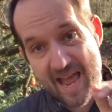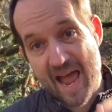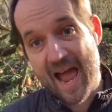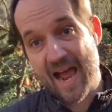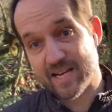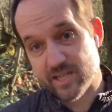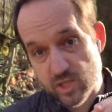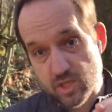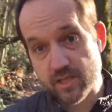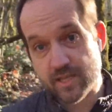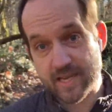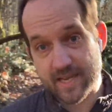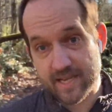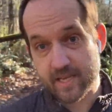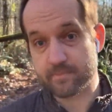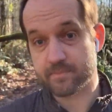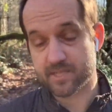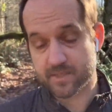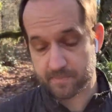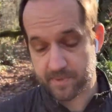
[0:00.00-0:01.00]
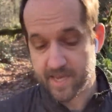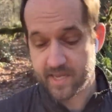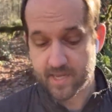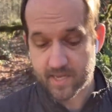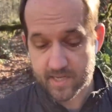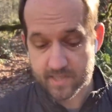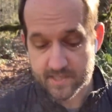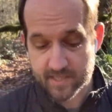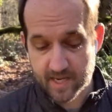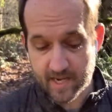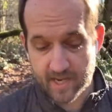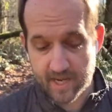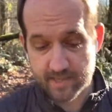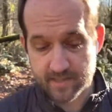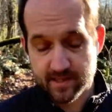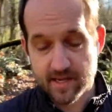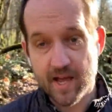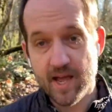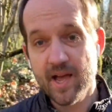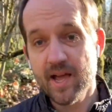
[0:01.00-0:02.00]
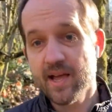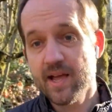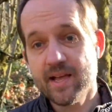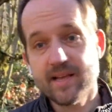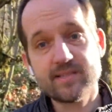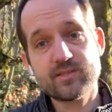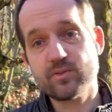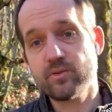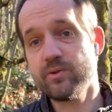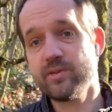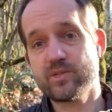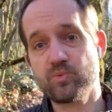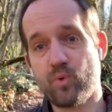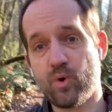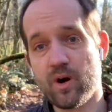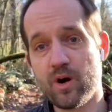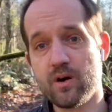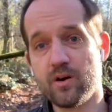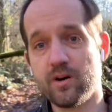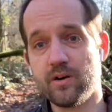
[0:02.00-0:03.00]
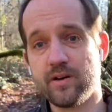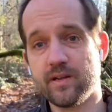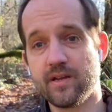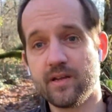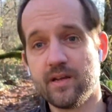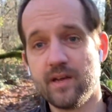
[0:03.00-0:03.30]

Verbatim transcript: actually Him speaking to us, is through His Word,